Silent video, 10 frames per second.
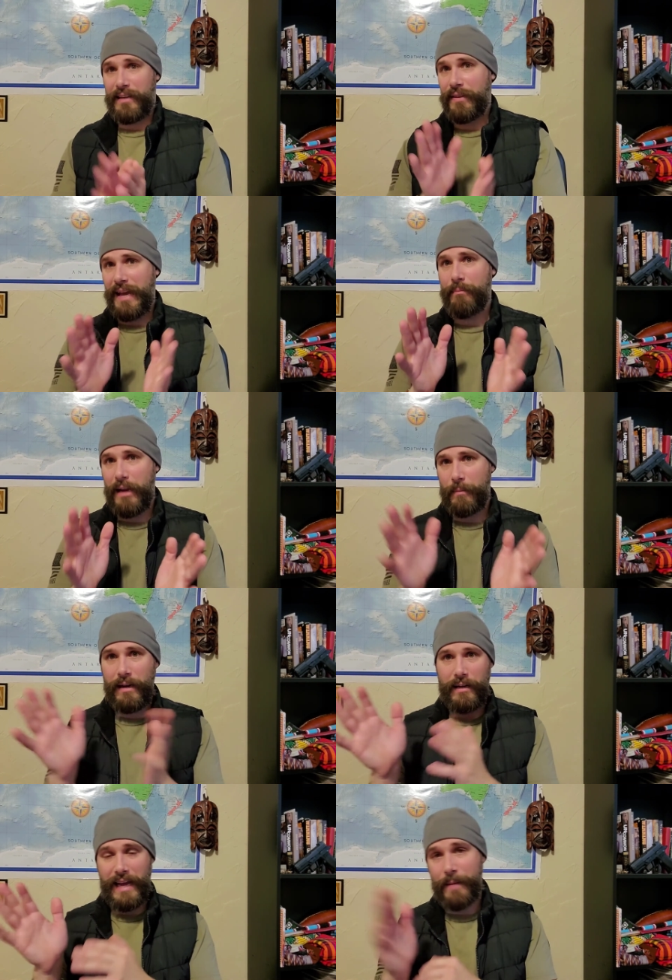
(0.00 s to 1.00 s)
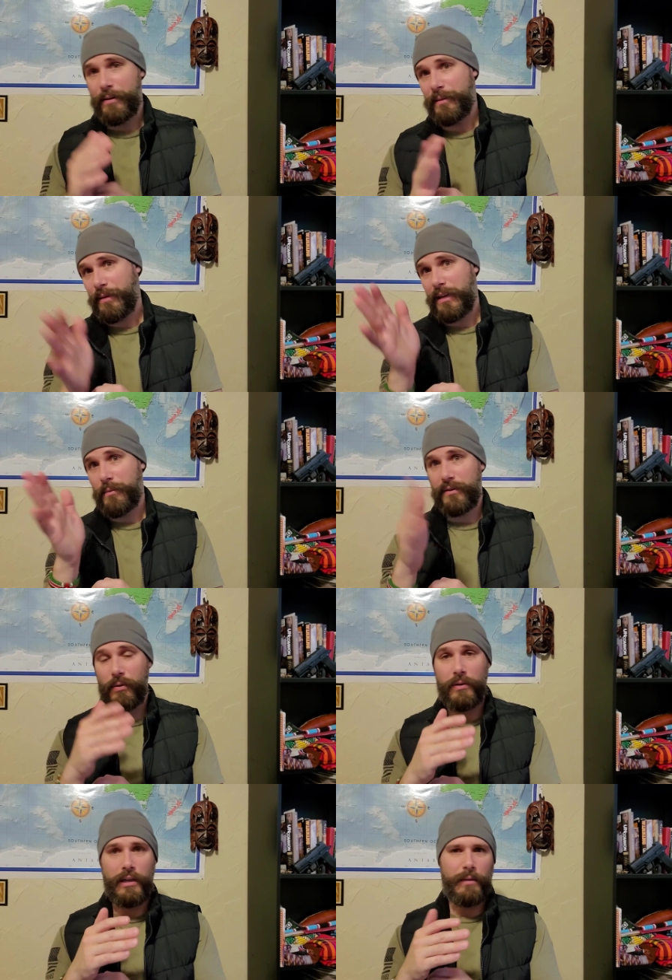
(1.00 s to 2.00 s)
now that may or may not happen depending on what's
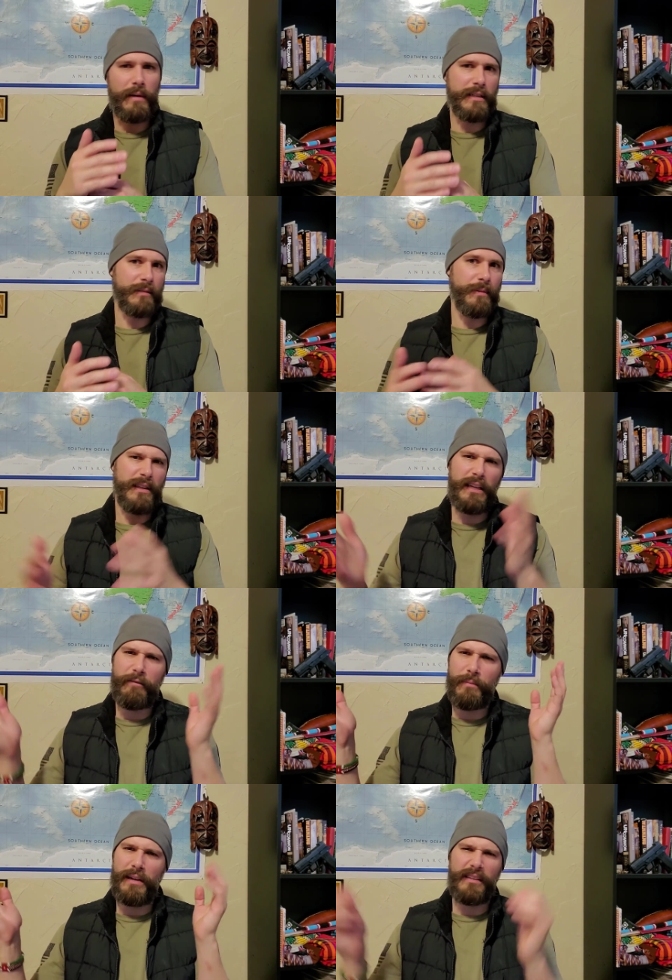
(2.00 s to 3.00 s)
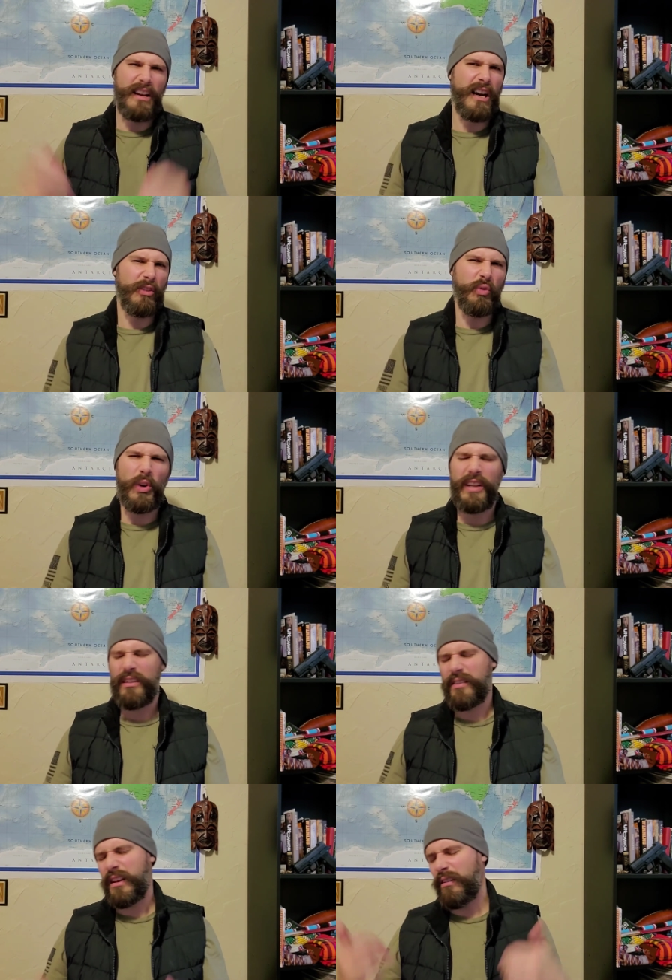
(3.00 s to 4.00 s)
going on it might just be that everybody's a caucusoid and
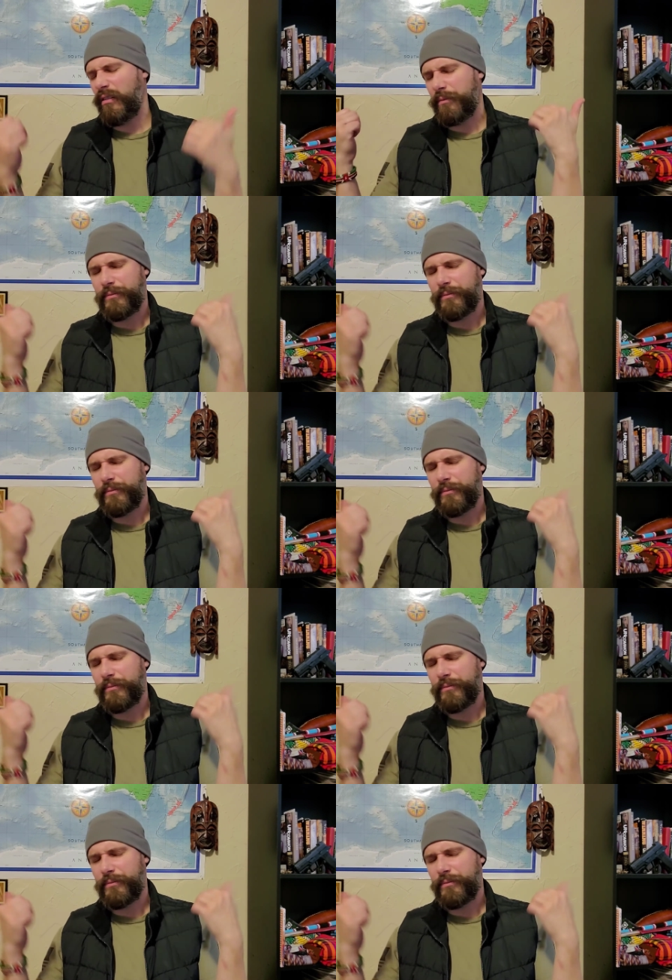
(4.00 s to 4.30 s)
it's like eh,